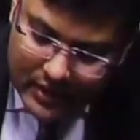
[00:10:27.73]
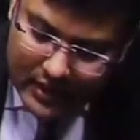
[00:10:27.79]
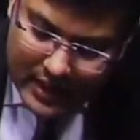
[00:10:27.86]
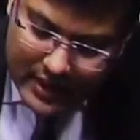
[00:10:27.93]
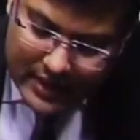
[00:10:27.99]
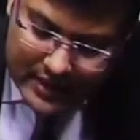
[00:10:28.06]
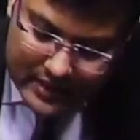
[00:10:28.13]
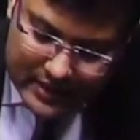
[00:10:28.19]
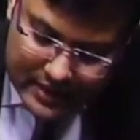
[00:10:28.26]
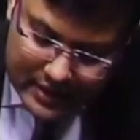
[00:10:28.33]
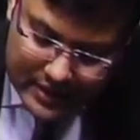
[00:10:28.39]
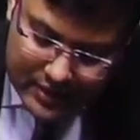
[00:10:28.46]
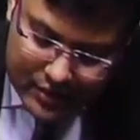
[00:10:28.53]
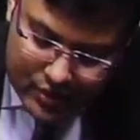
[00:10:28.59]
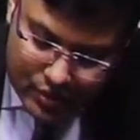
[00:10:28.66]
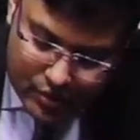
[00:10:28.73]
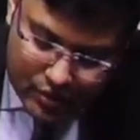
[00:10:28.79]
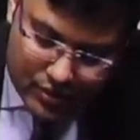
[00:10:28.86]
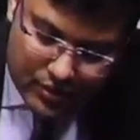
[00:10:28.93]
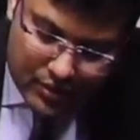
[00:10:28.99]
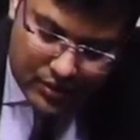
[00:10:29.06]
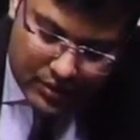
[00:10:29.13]
and it leads to
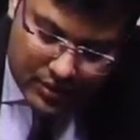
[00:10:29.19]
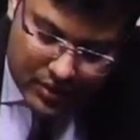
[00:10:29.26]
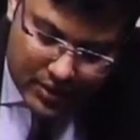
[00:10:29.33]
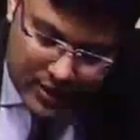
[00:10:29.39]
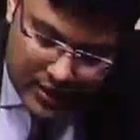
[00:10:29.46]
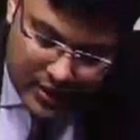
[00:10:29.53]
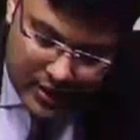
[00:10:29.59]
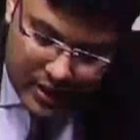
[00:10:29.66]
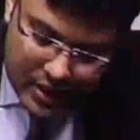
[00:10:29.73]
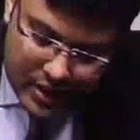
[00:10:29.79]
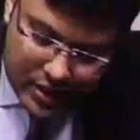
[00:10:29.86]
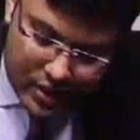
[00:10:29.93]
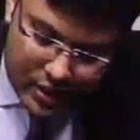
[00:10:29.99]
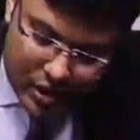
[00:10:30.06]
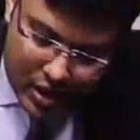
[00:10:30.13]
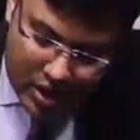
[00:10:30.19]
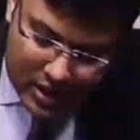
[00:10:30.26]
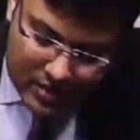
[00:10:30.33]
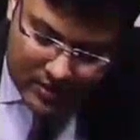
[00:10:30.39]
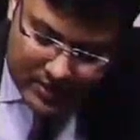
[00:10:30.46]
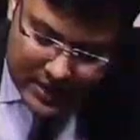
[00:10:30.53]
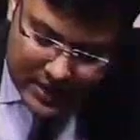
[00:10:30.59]

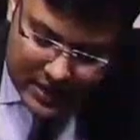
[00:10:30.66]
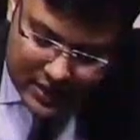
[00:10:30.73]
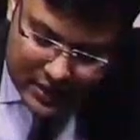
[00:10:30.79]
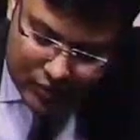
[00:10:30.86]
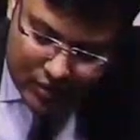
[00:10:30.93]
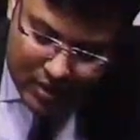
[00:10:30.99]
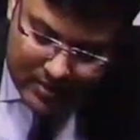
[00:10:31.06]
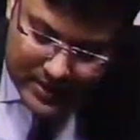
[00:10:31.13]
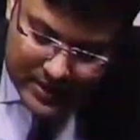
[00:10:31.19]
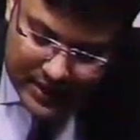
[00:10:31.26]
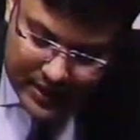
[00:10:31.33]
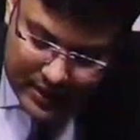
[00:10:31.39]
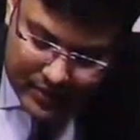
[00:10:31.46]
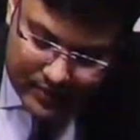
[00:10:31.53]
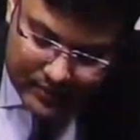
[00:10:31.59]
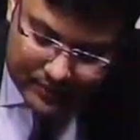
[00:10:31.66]
non-bilious vomiting.